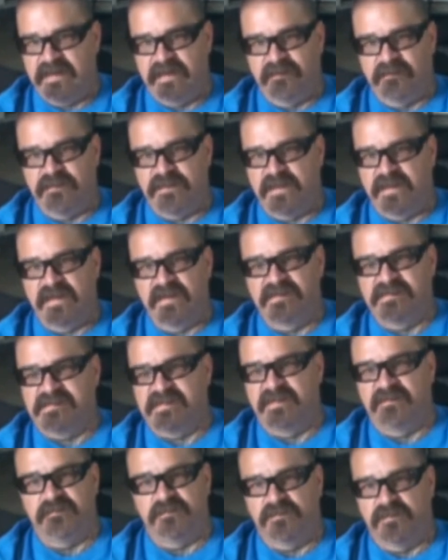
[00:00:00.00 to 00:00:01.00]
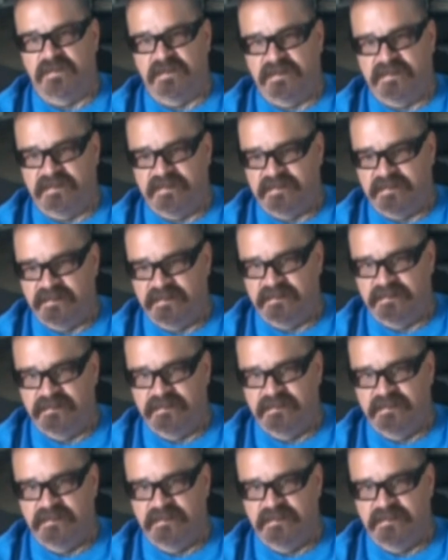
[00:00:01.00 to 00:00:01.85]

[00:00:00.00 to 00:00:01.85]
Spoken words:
And everything else I ever wanted to do.